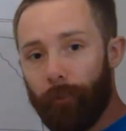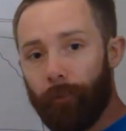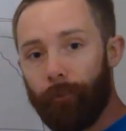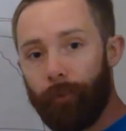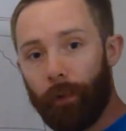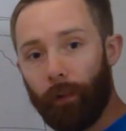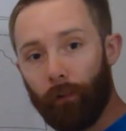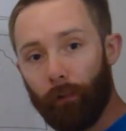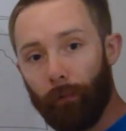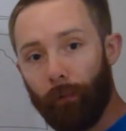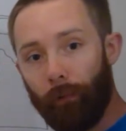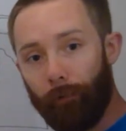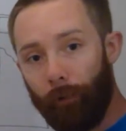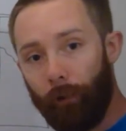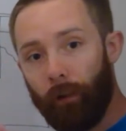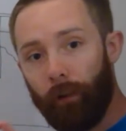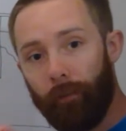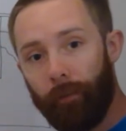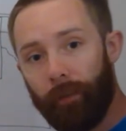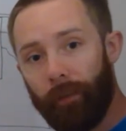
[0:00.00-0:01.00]
film, a
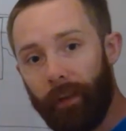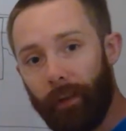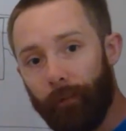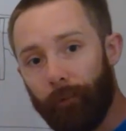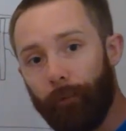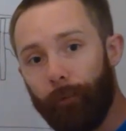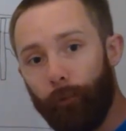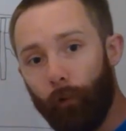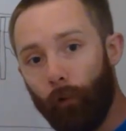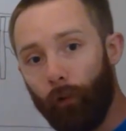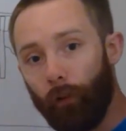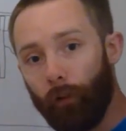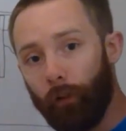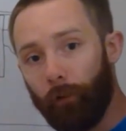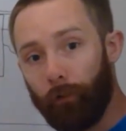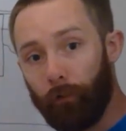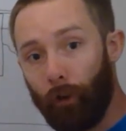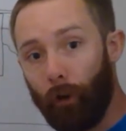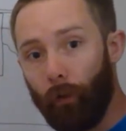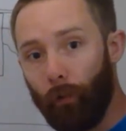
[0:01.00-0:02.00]
very thin foil
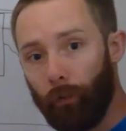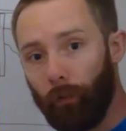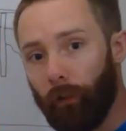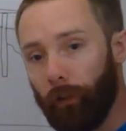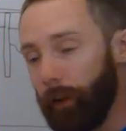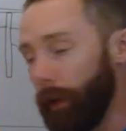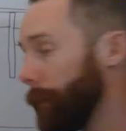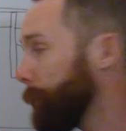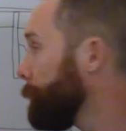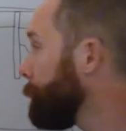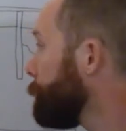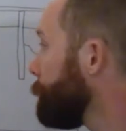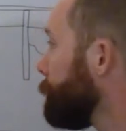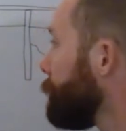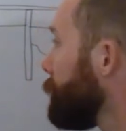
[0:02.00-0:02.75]
of gold, okay?